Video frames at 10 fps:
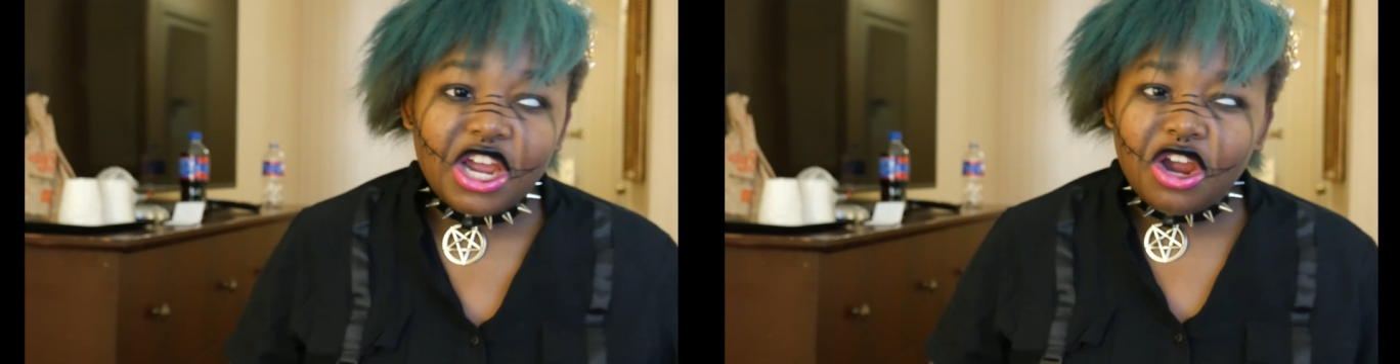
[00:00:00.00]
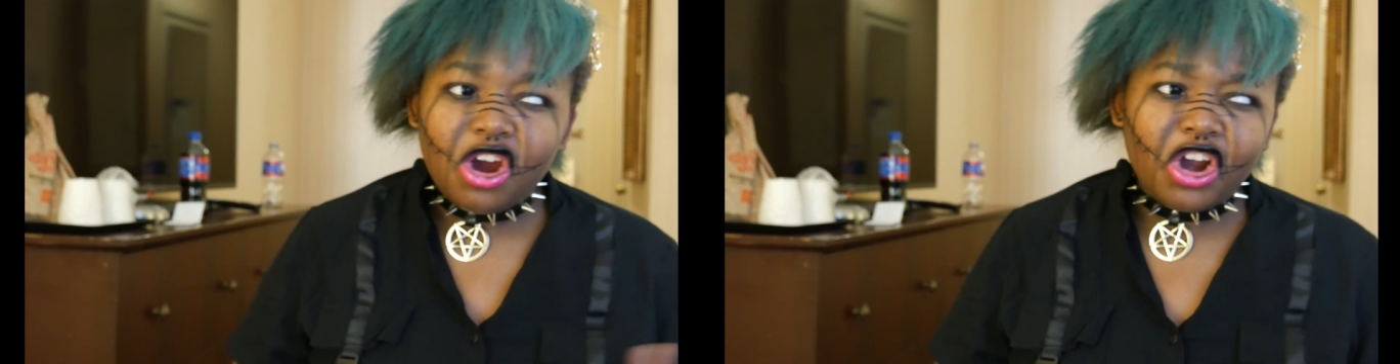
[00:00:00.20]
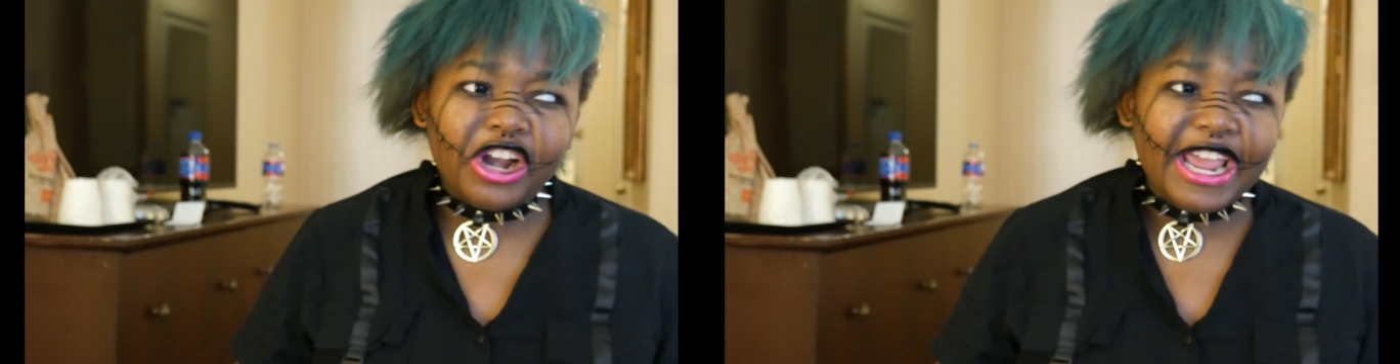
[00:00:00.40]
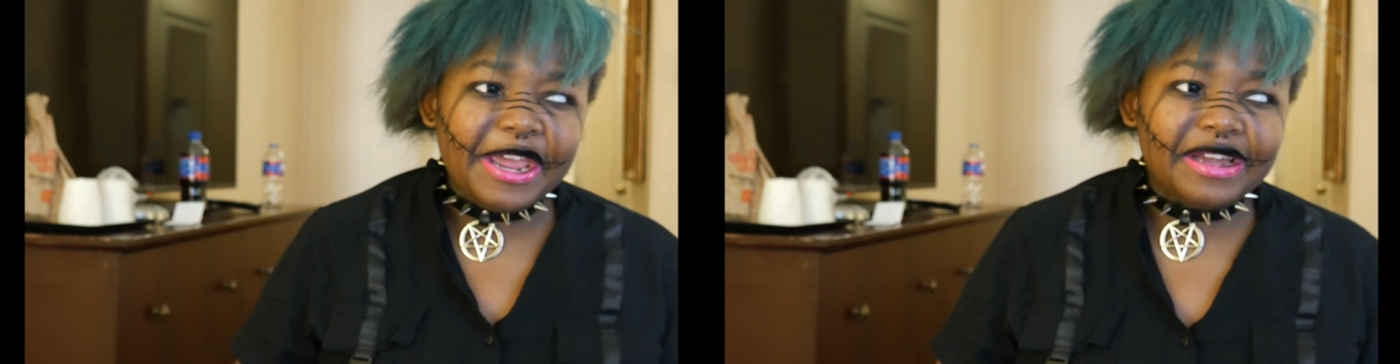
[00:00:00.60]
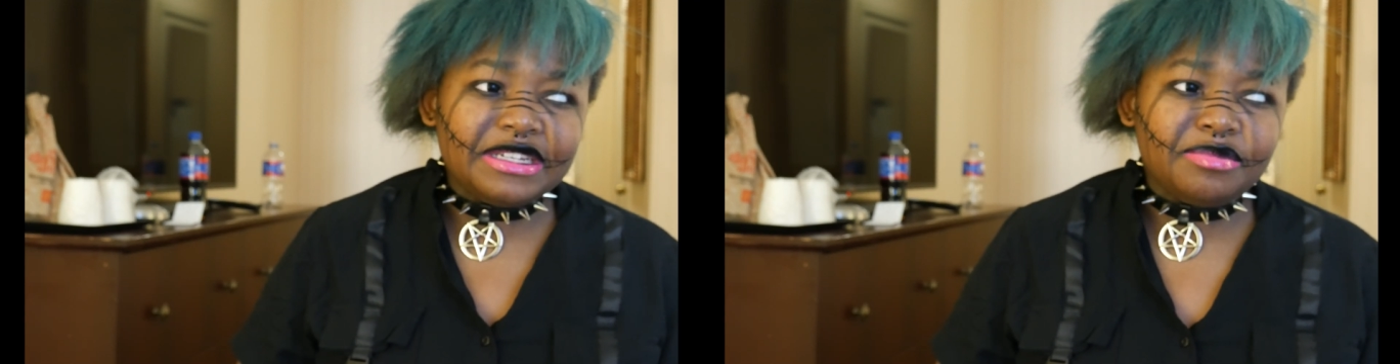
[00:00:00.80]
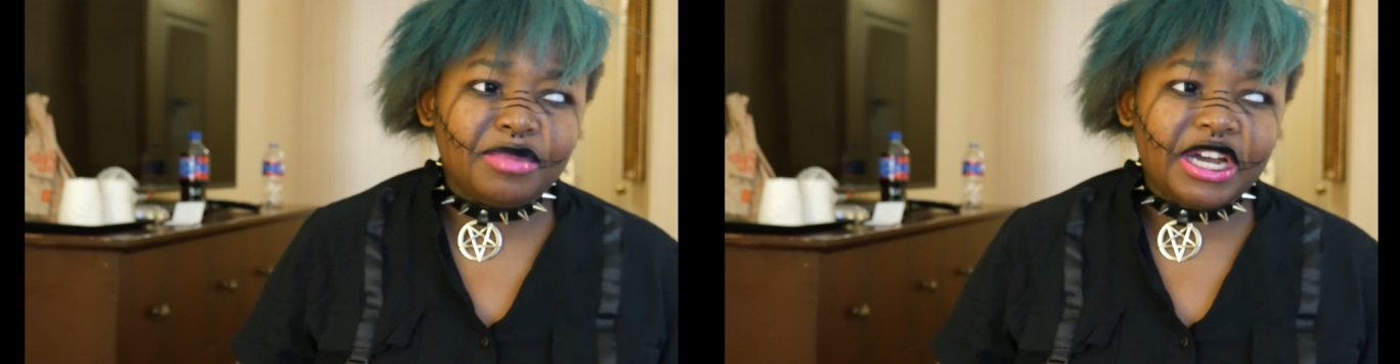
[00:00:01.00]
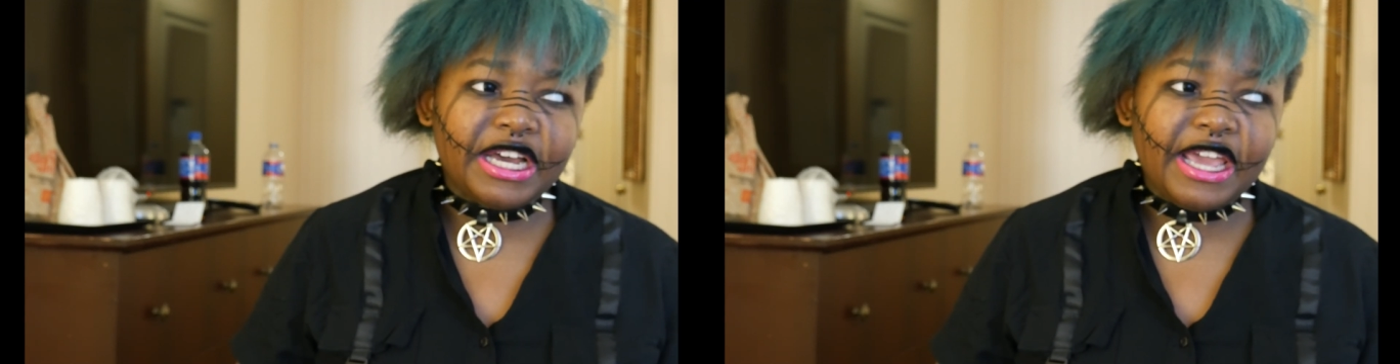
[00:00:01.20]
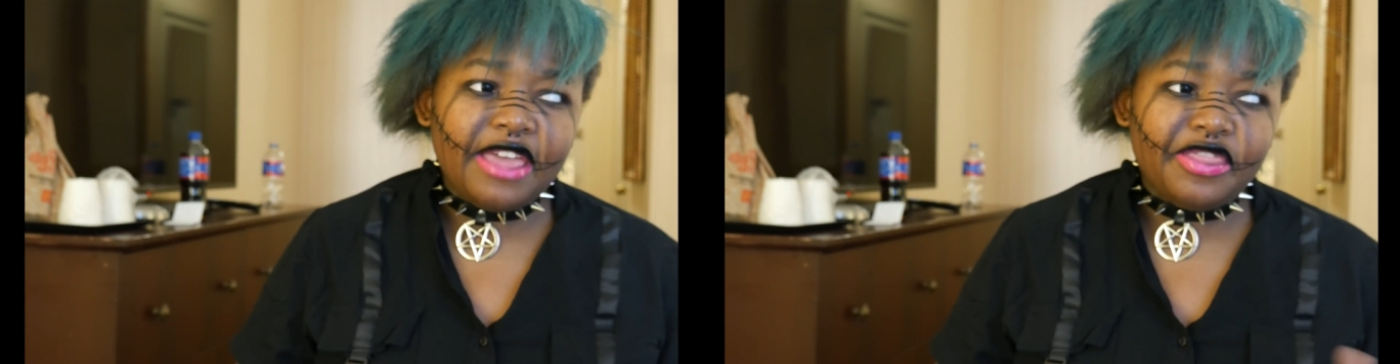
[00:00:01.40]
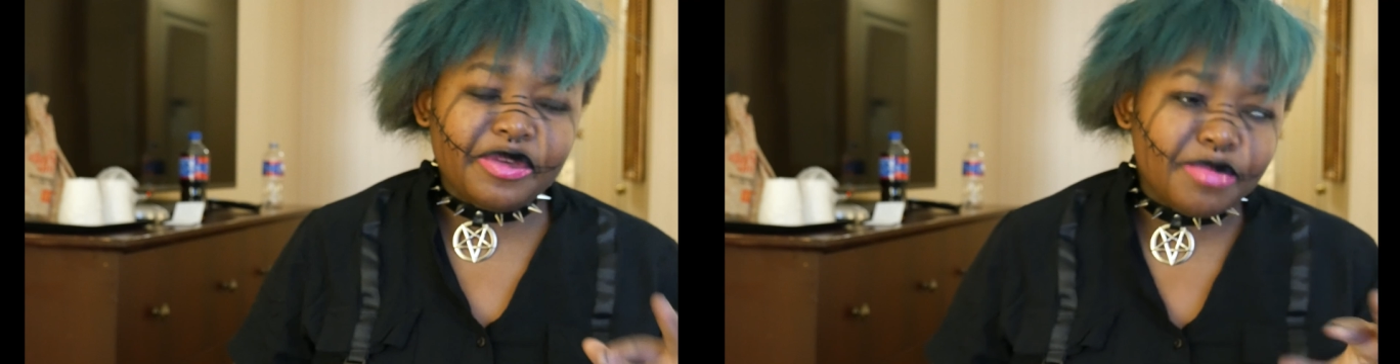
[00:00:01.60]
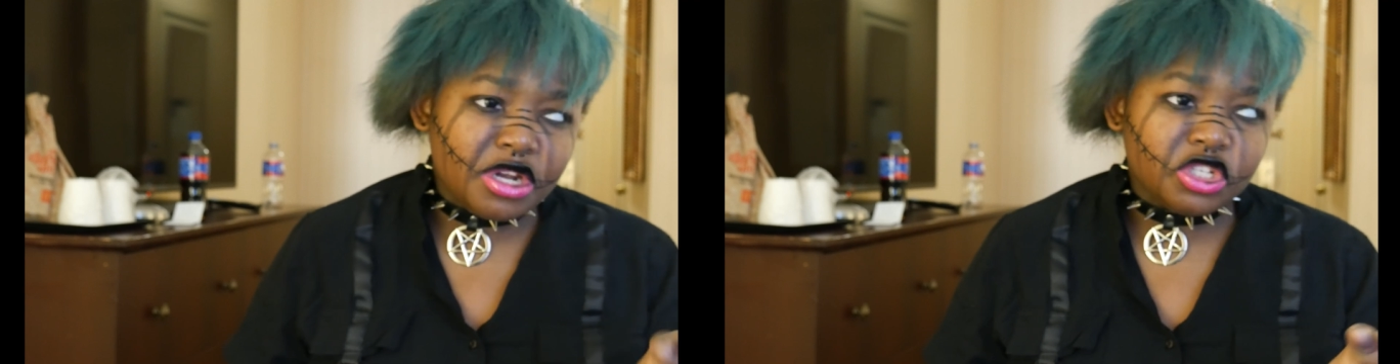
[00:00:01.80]
Her and the
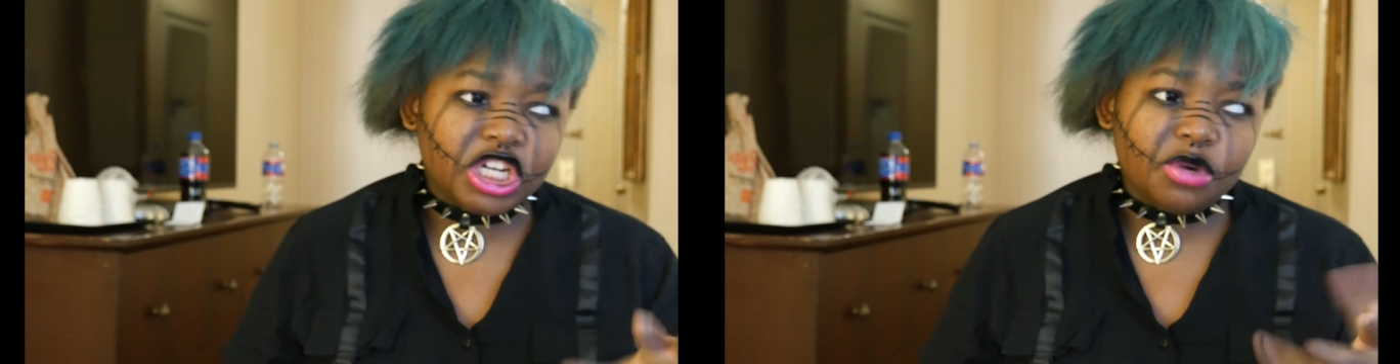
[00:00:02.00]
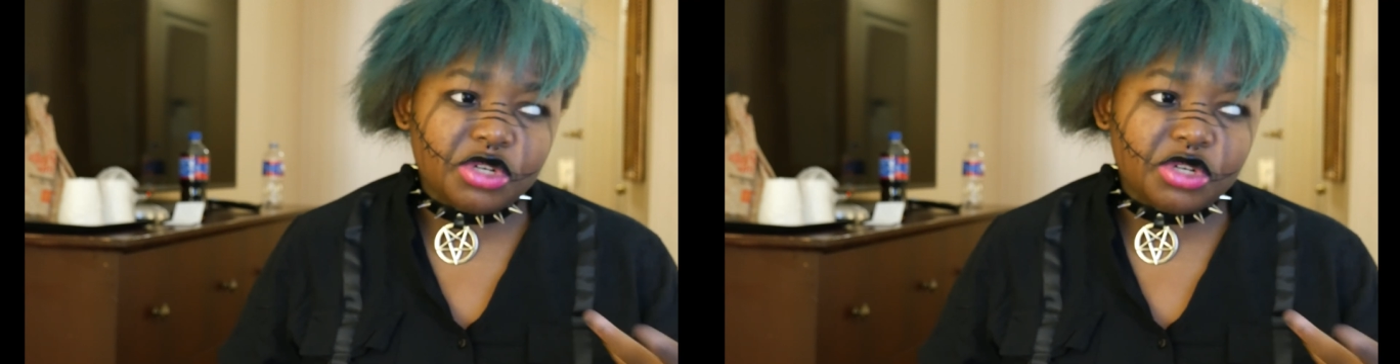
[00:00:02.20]
middle child,